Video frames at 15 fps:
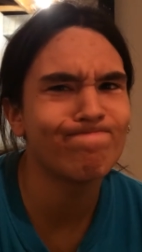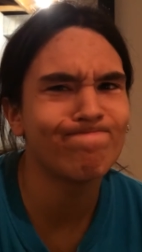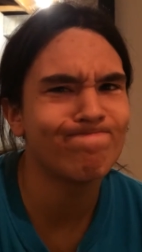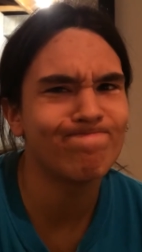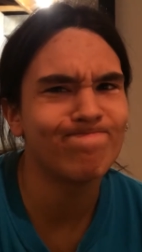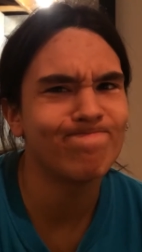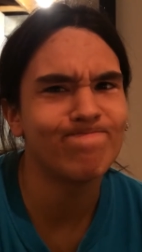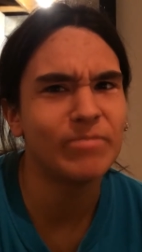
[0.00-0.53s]

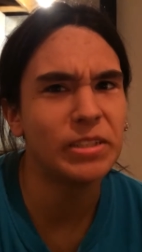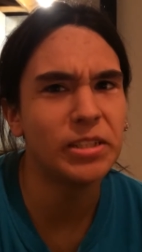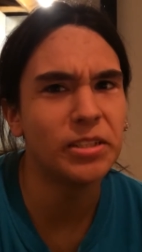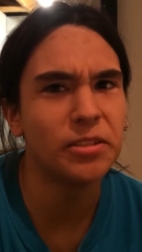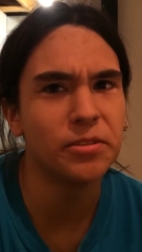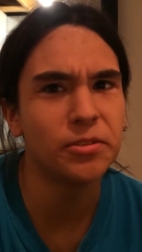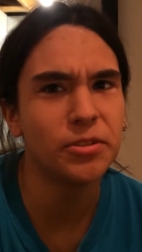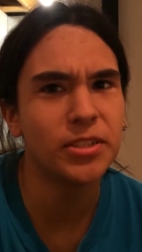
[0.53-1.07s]
Mm,
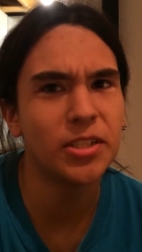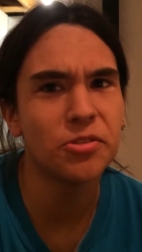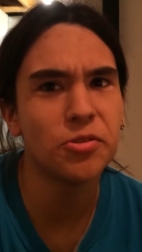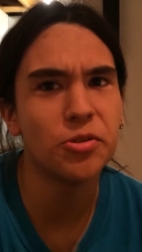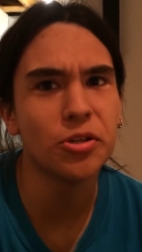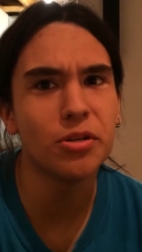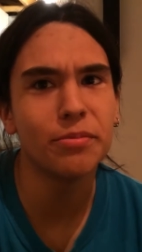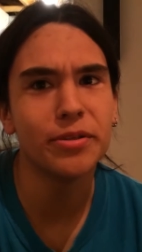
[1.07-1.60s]
no, you sound
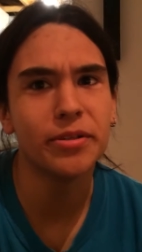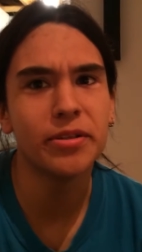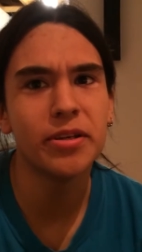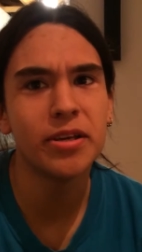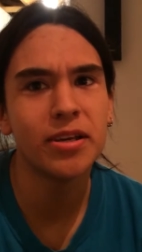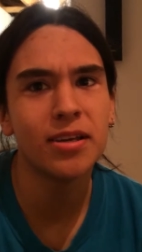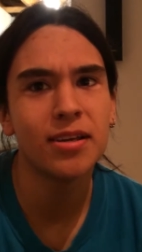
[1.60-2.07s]
German.